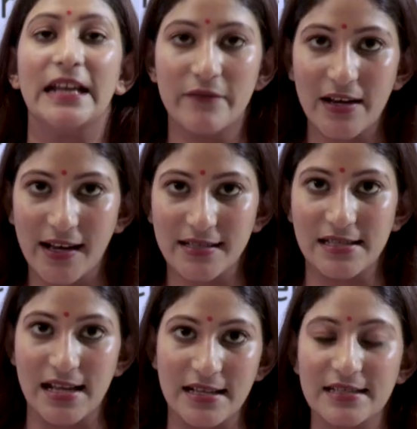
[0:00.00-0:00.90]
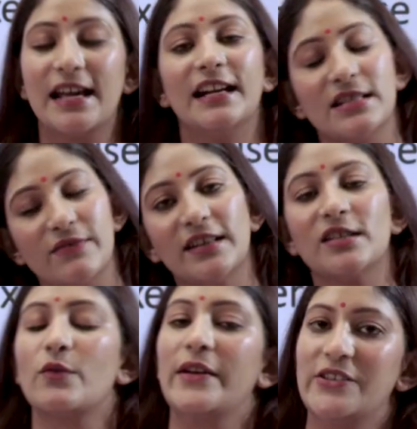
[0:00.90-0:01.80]
naval exercise. That is why
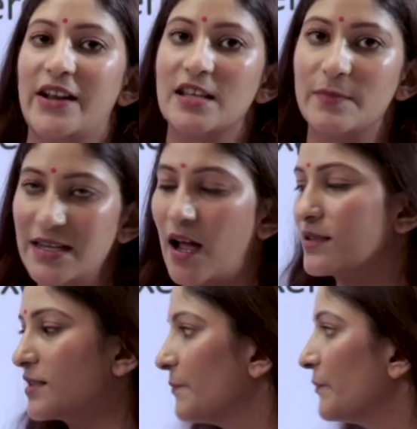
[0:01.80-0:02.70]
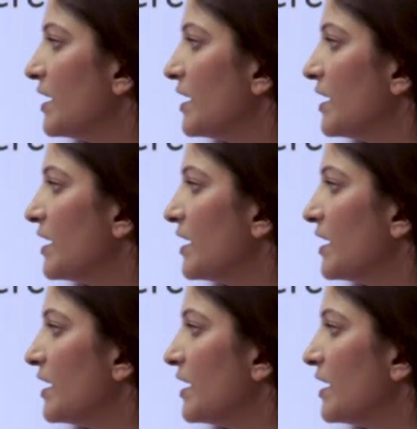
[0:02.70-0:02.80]
this question has been asked.